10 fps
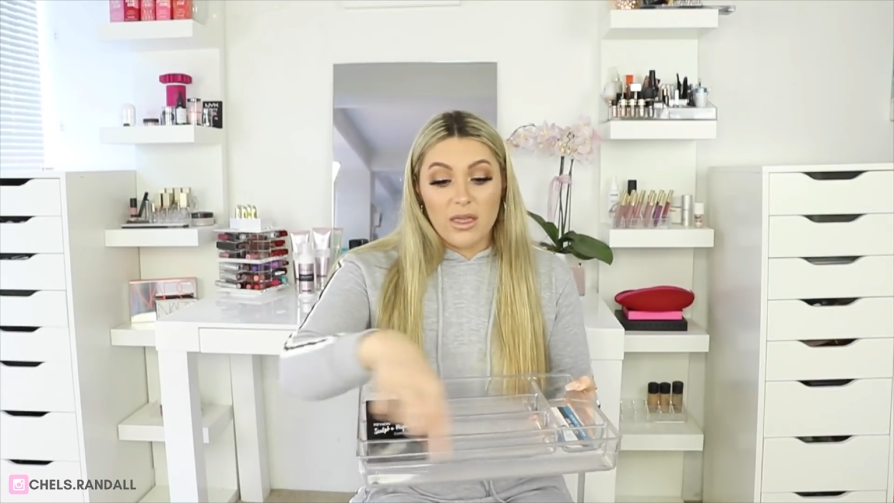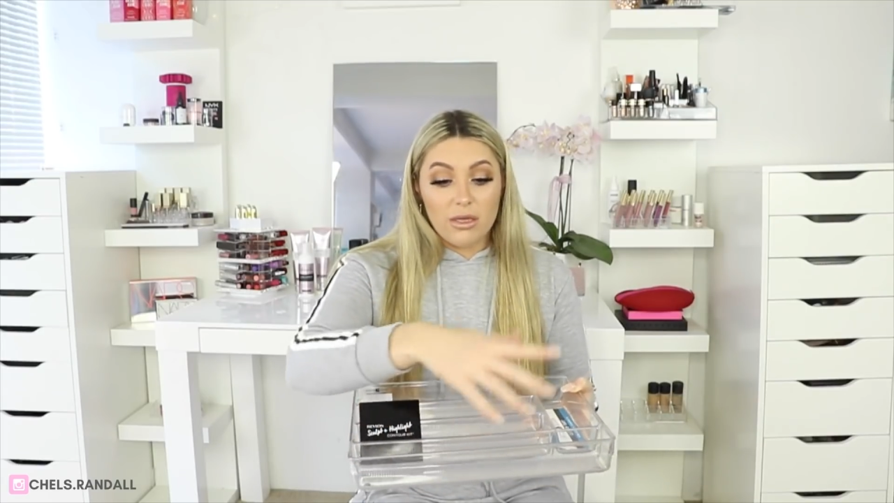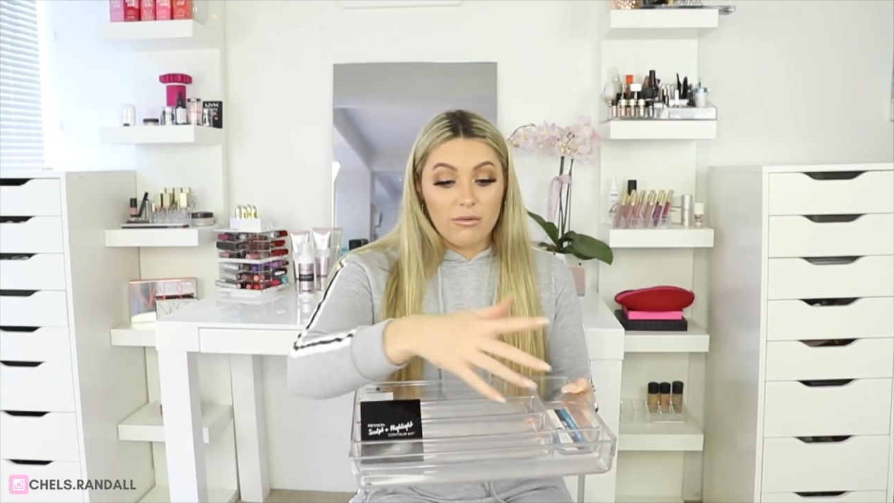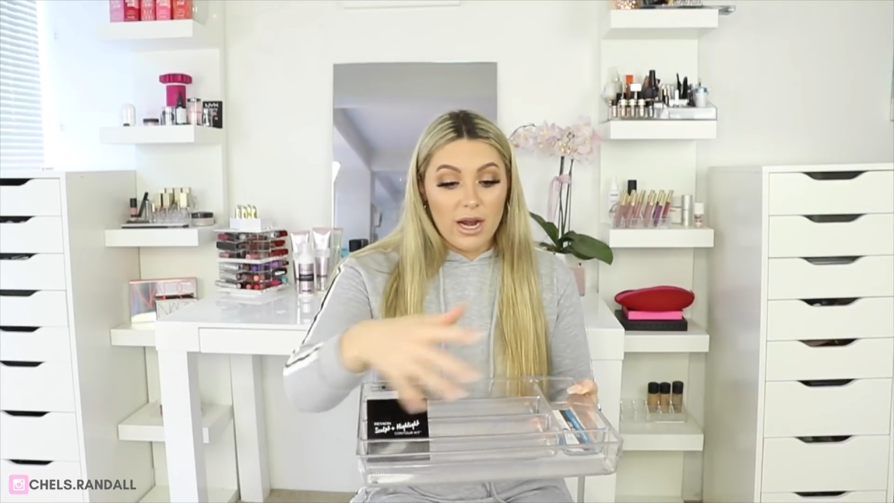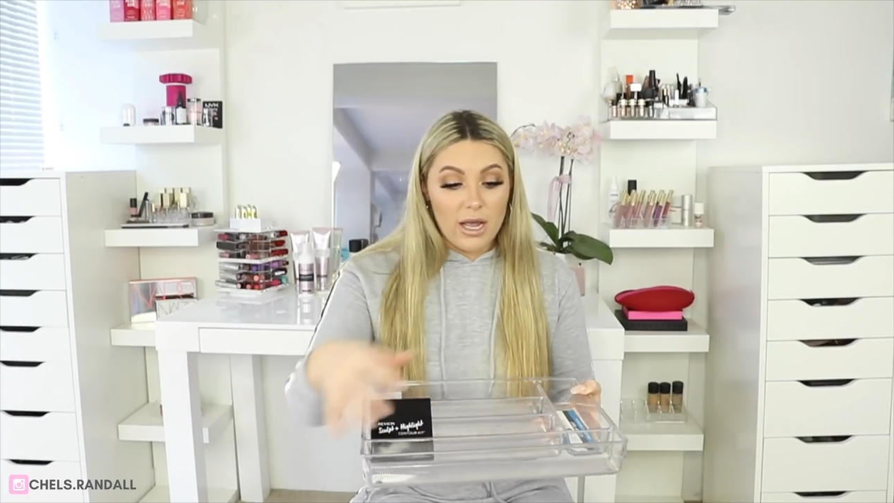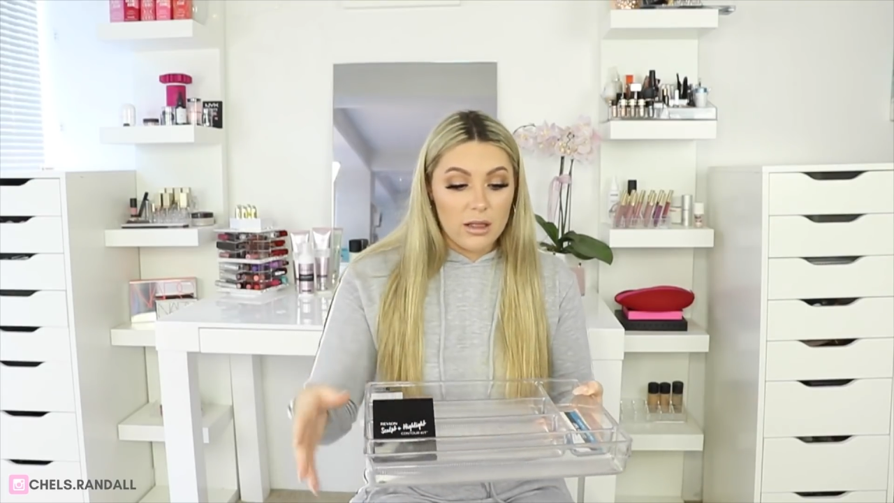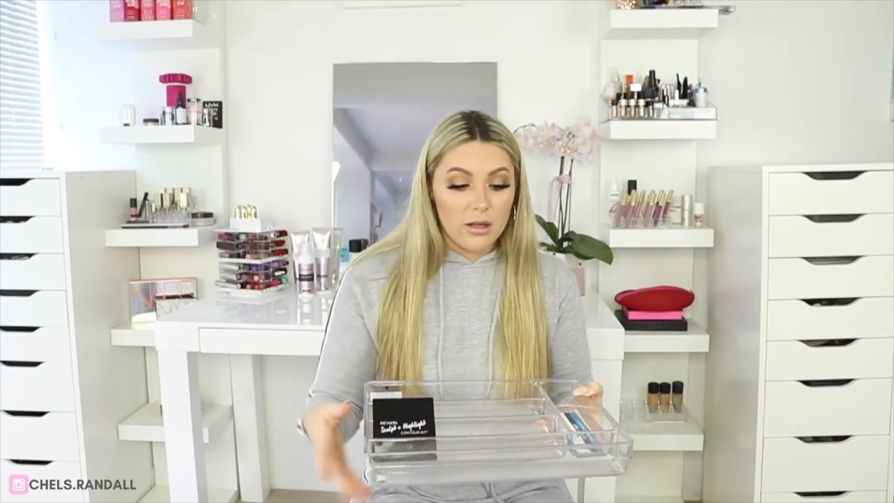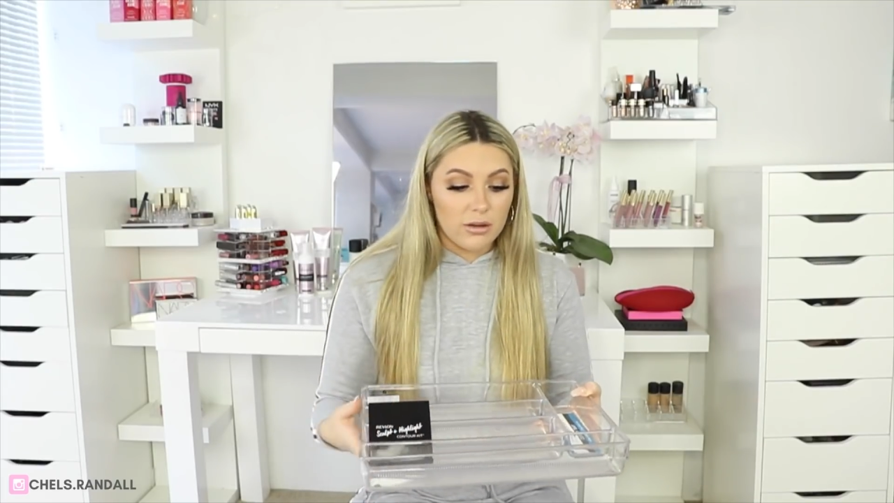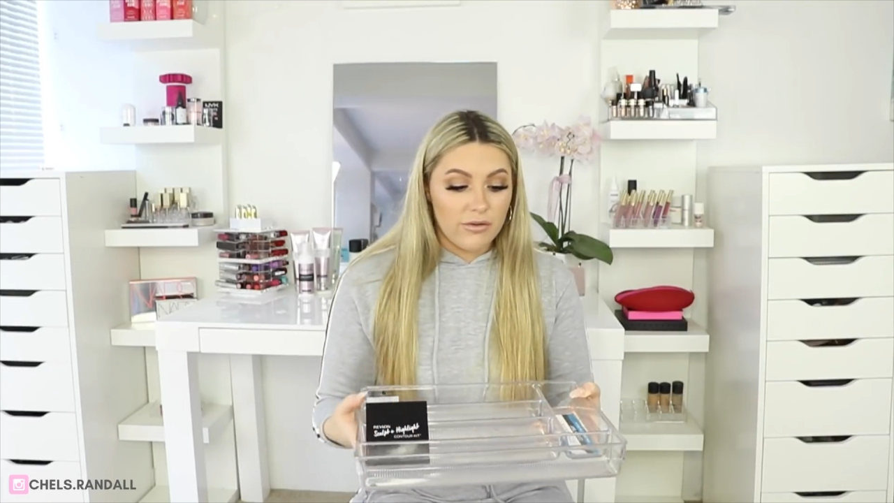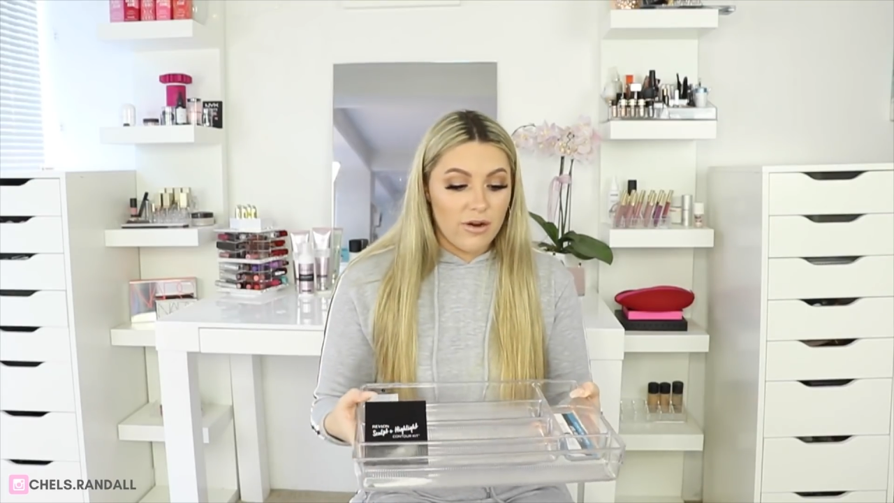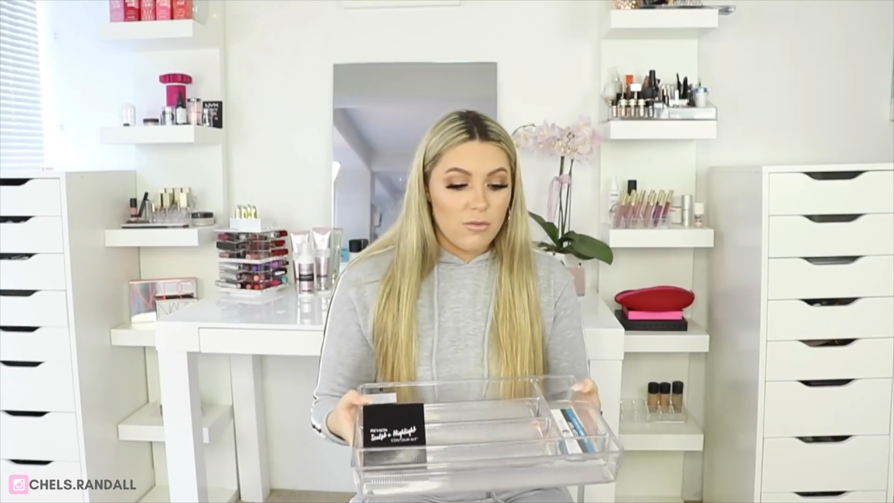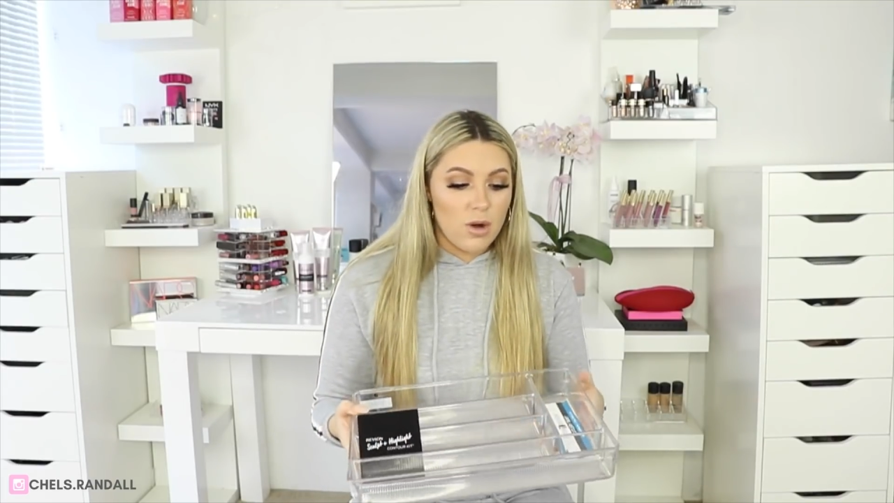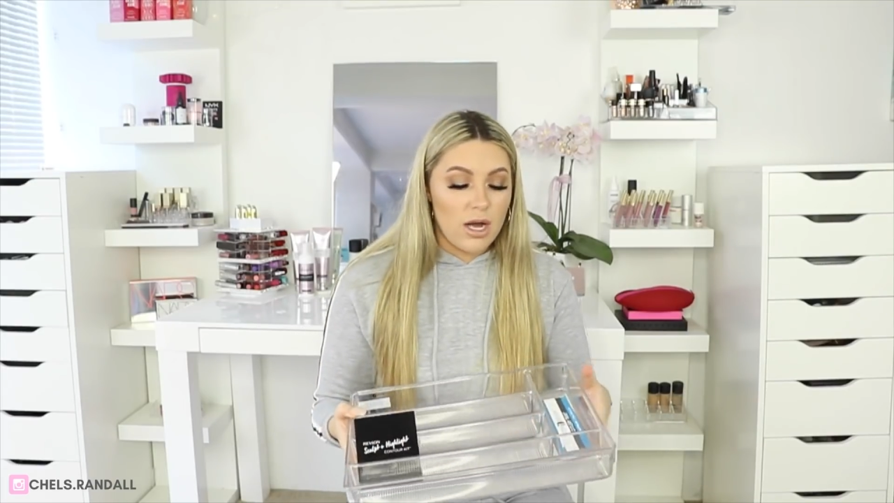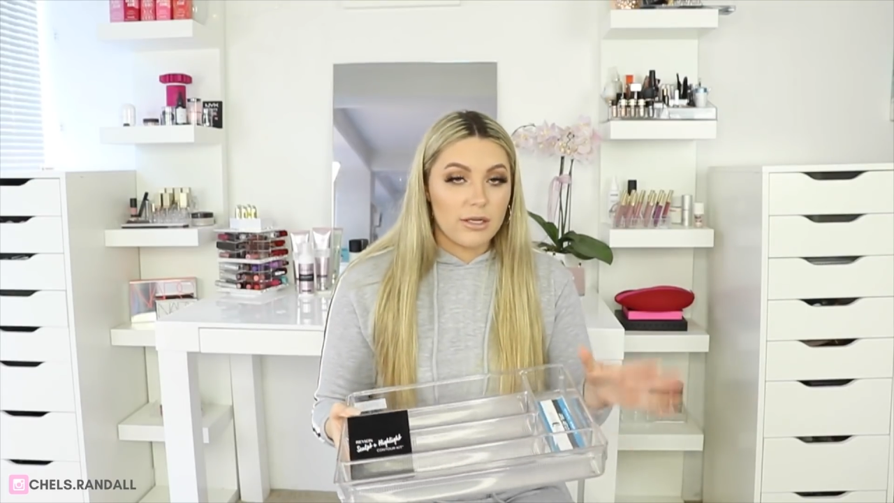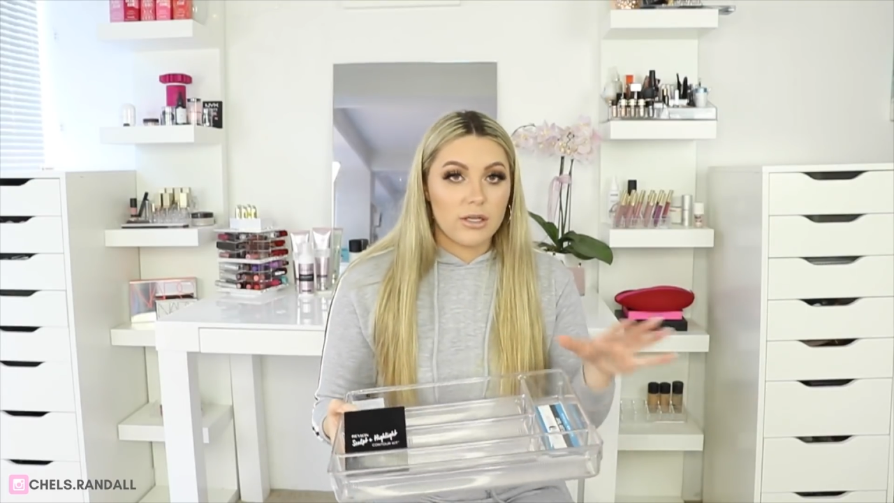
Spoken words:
3 along the front one.